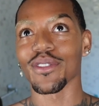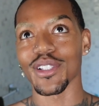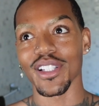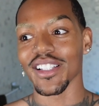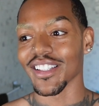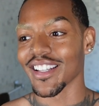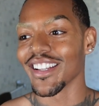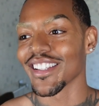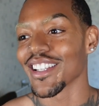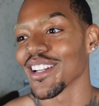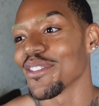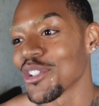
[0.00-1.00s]

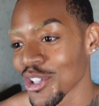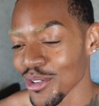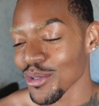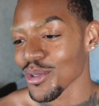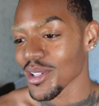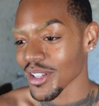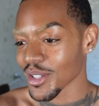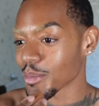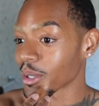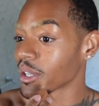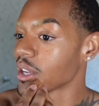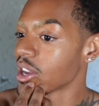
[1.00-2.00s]
instead of a general sense,
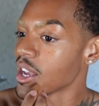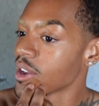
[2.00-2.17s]
but